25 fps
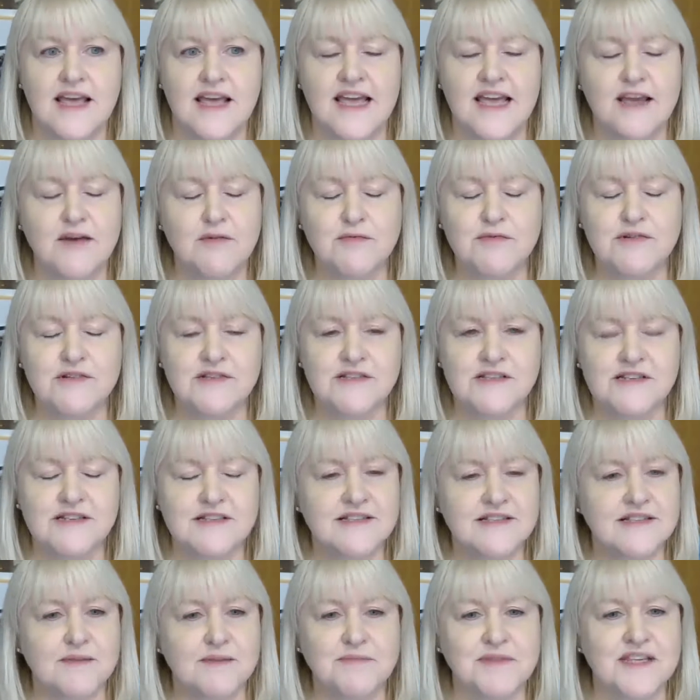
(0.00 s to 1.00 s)
it was
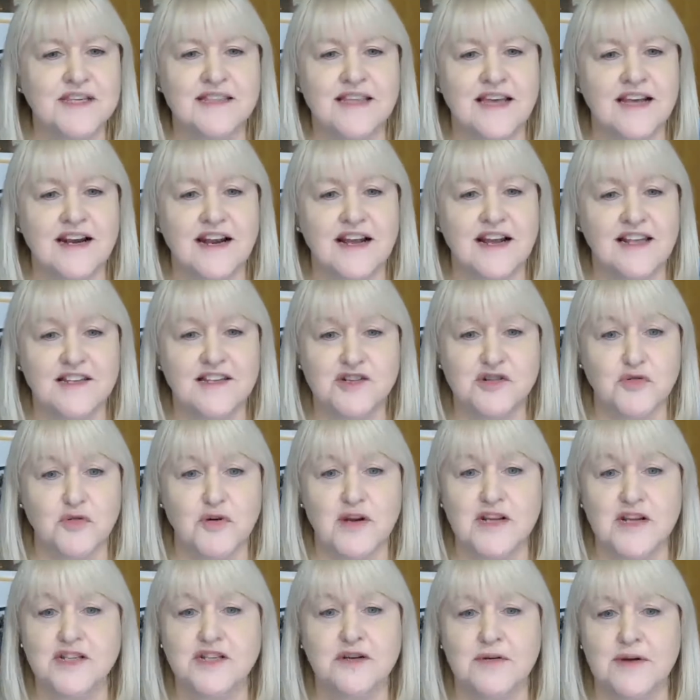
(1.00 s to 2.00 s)
just something that I
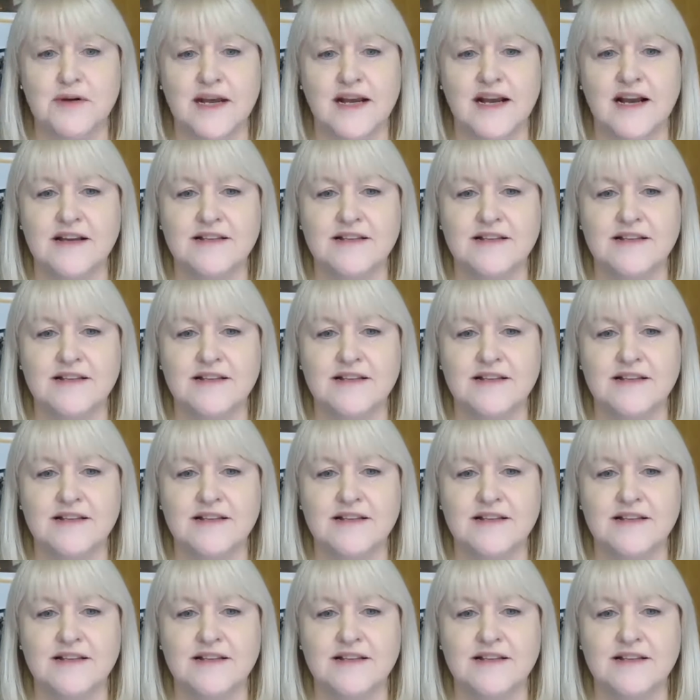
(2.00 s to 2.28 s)
enjoyed doing.